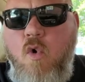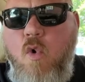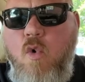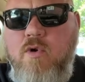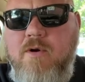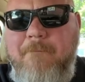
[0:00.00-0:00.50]

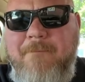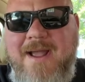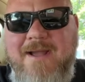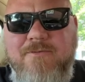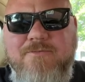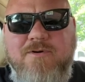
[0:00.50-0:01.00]
quarter
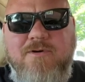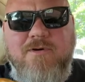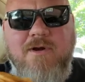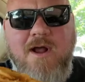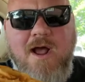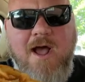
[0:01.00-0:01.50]
pounder
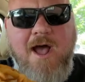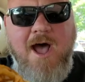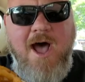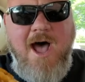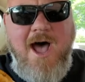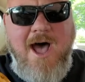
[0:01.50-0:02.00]

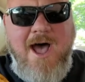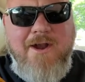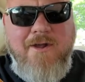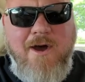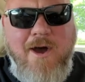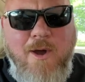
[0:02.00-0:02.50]
hot
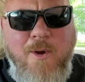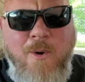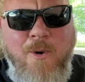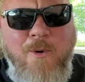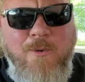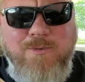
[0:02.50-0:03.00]
dog.
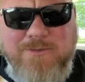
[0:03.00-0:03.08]
Holy